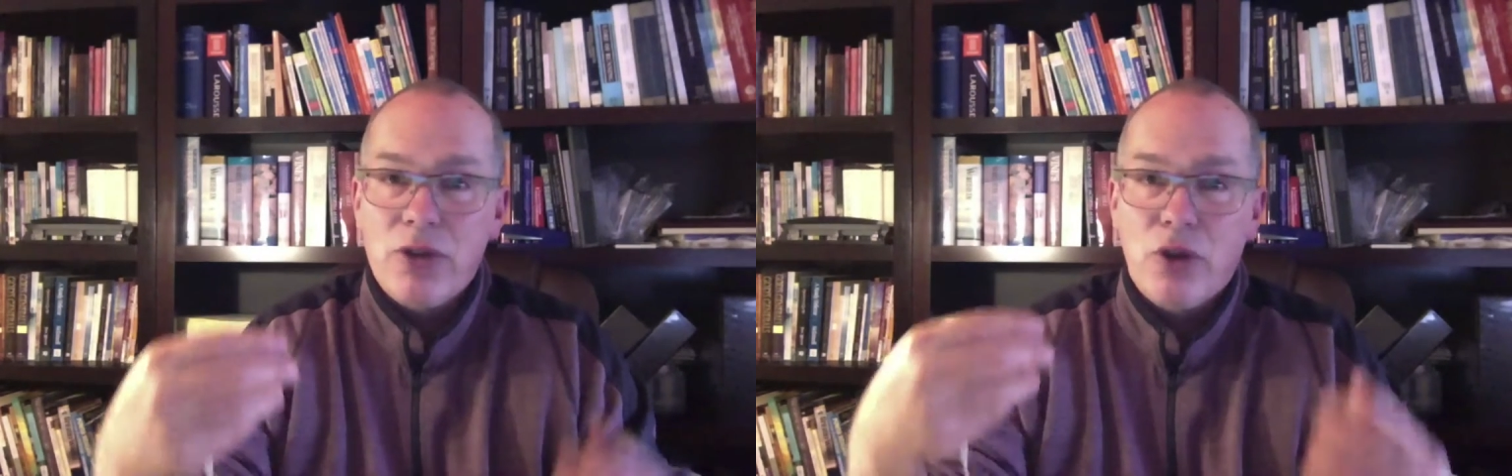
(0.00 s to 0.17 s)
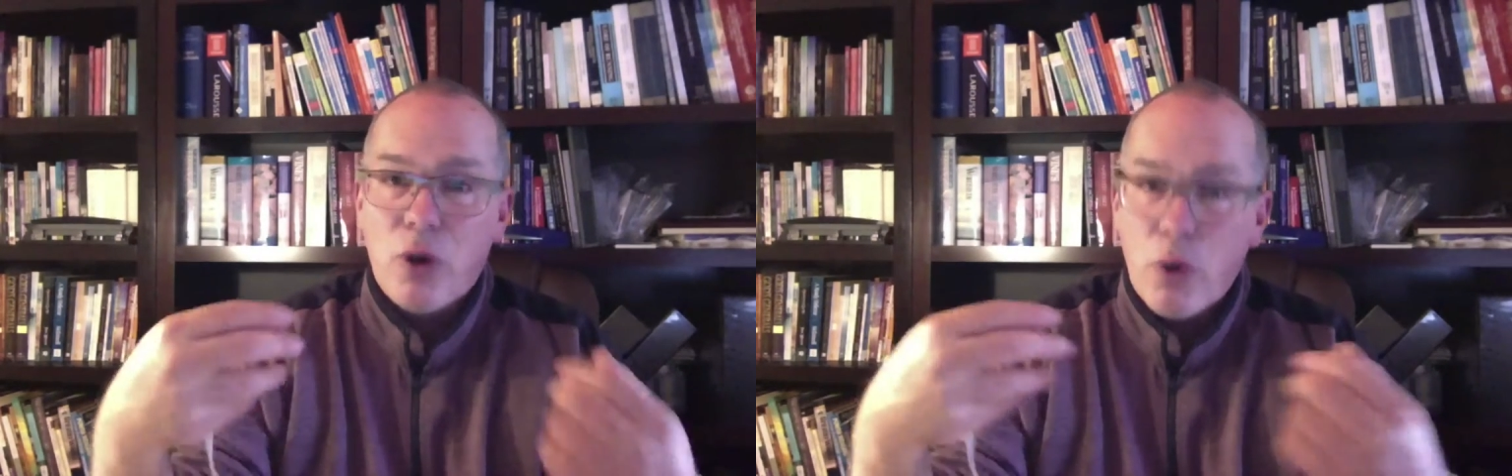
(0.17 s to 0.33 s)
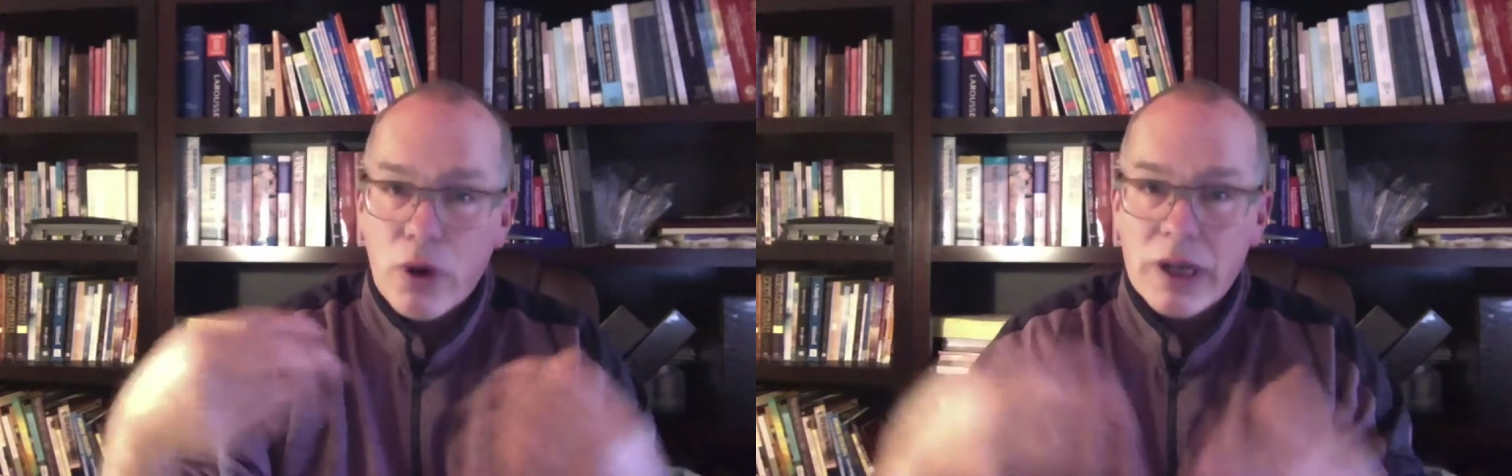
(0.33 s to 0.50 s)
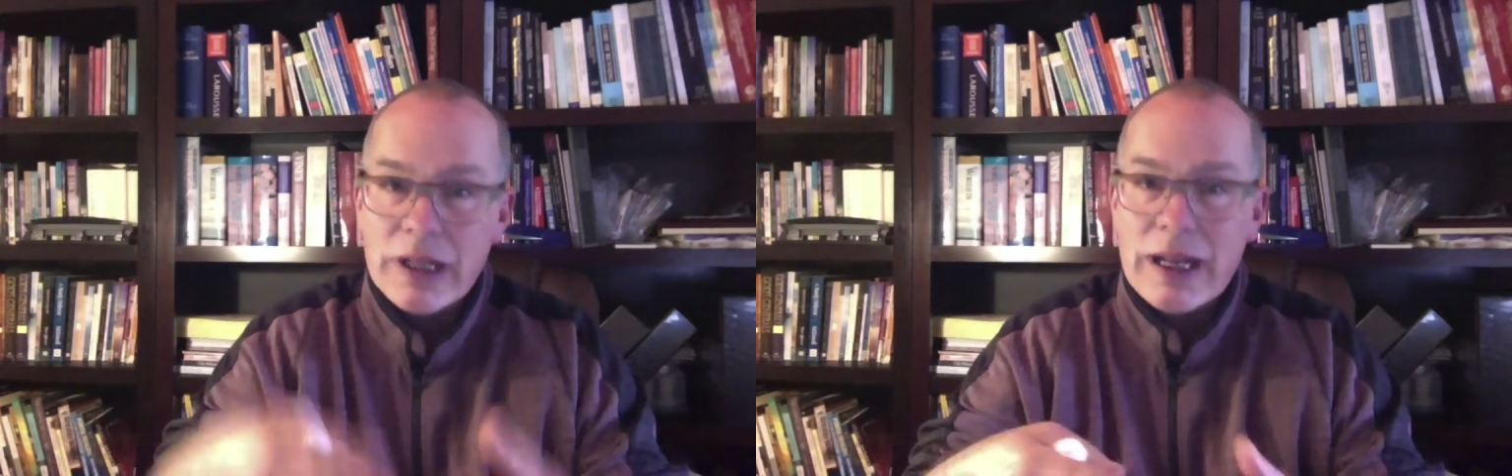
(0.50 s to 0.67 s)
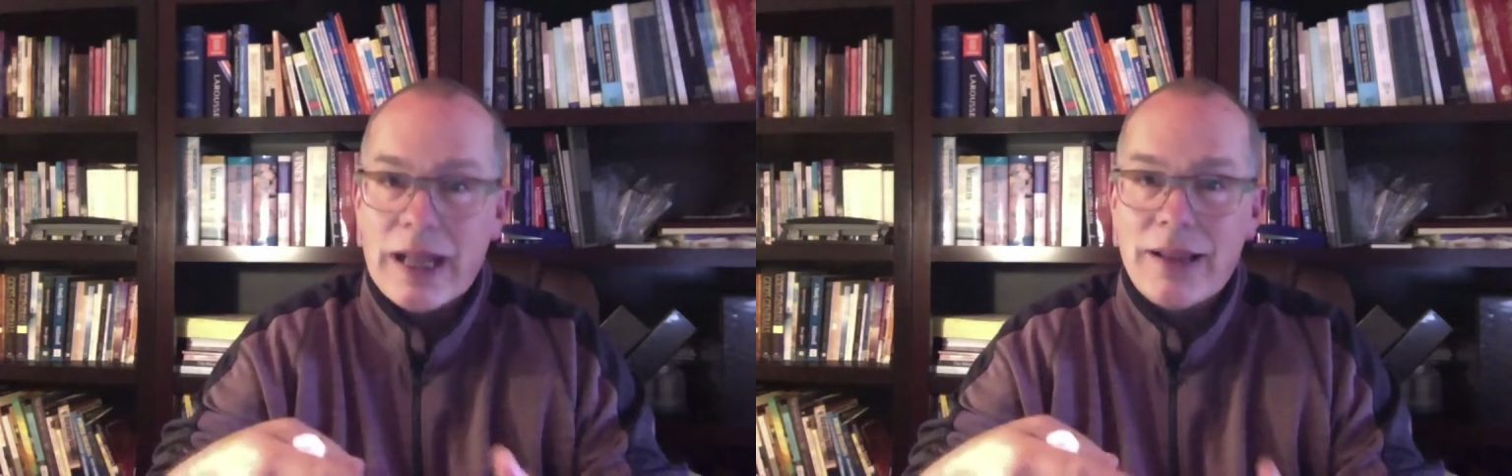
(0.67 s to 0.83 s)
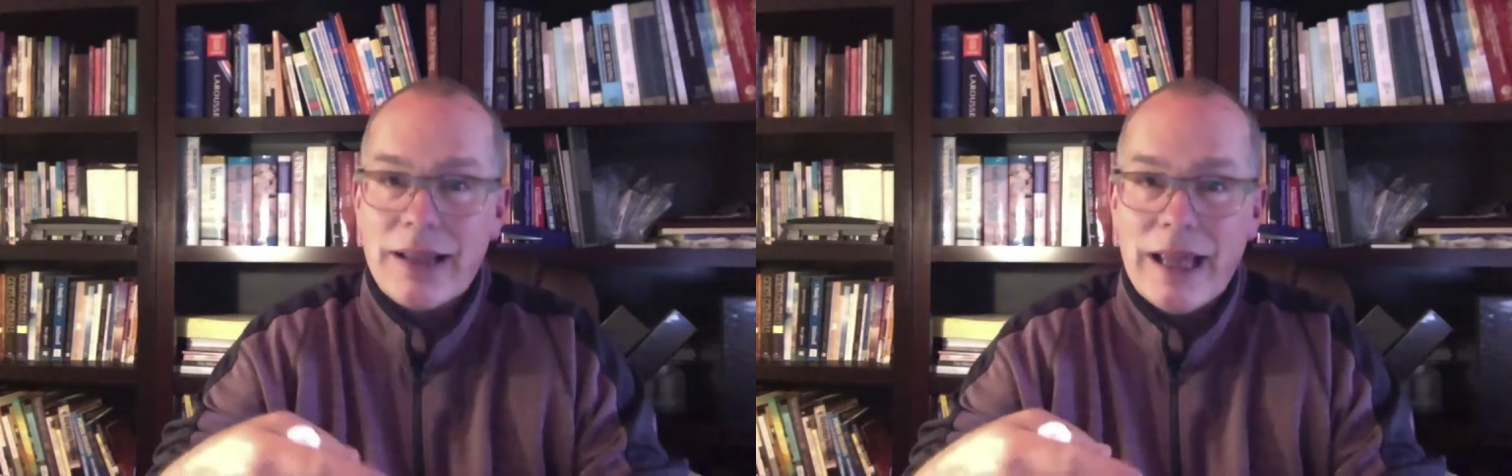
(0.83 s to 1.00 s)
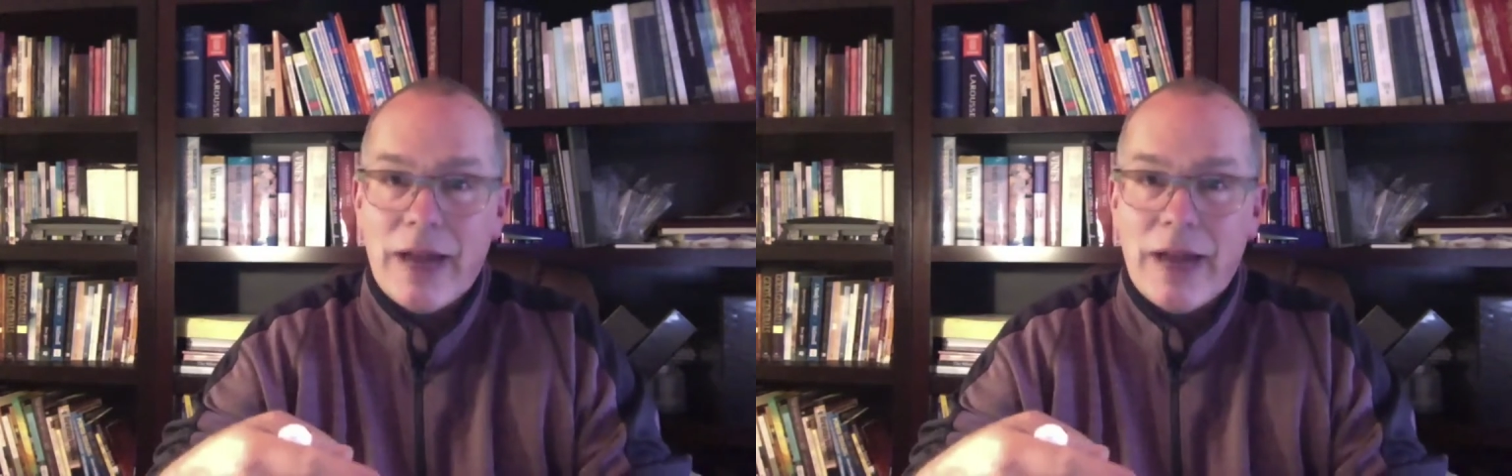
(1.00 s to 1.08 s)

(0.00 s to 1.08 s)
to coordinate the